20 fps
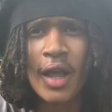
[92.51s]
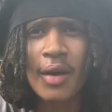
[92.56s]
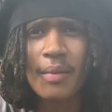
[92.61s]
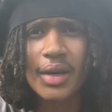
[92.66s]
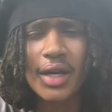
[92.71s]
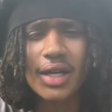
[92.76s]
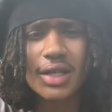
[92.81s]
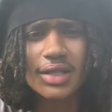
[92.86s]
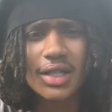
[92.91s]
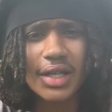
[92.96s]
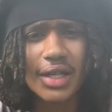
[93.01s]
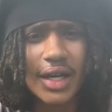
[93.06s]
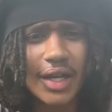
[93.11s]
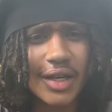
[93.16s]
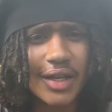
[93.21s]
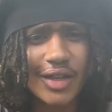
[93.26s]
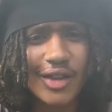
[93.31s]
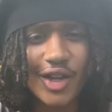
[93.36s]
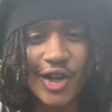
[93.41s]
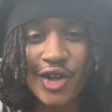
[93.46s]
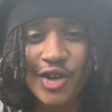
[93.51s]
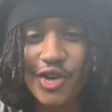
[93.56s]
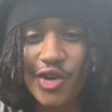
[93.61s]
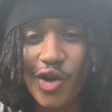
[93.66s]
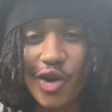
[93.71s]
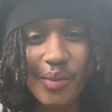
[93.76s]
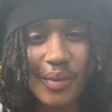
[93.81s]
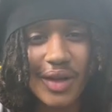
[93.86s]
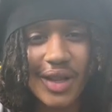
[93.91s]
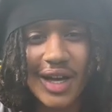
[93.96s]
Because again, the
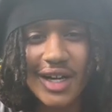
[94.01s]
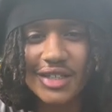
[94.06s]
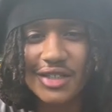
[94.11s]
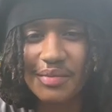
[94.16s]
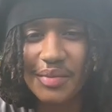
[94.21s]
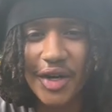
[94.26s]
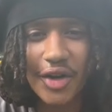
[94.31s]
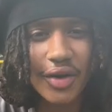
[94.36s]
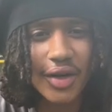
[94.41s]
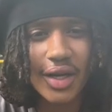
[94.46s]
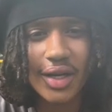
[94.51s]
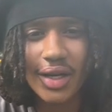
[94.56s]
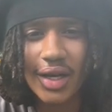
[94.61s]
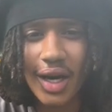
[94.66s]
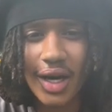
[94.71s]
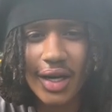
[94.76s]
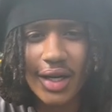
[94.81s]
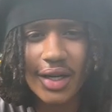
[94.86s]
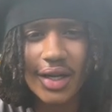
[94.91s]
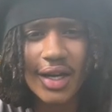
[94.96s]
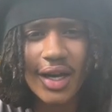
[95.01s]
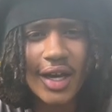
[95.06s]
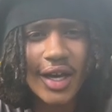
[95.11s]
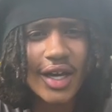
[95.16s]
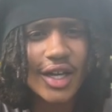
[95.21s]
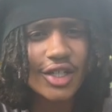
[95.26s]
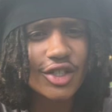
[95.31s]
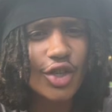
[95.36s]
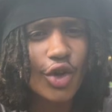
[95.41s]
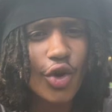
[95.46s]
normalized American diet
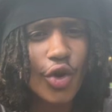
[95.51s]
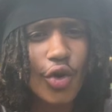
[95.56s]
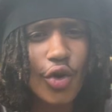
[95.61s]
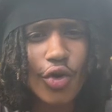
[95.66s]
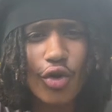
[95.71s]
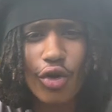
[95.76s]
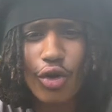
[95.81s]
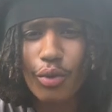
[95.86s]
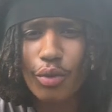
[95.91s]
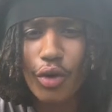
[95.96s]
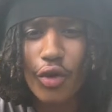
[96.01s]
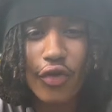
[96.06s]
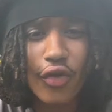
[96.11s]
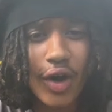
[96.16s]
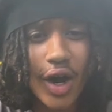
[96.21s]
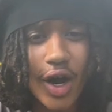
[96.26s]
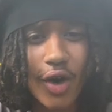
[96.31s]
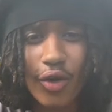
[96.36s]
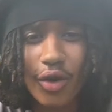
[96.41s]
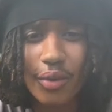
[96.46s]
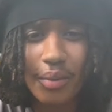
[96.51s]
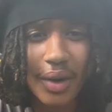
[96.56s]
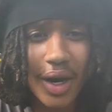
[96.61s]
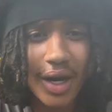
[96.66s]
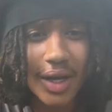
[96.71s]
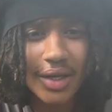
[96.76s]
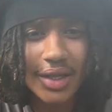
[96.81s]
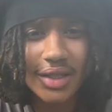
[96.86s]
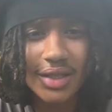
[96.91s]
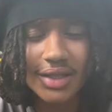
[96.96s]
is horrible for our
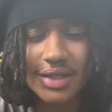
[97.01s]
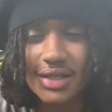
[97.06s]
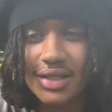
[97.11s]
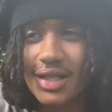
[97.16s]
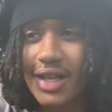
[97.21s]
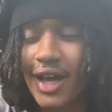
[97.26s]
bodies.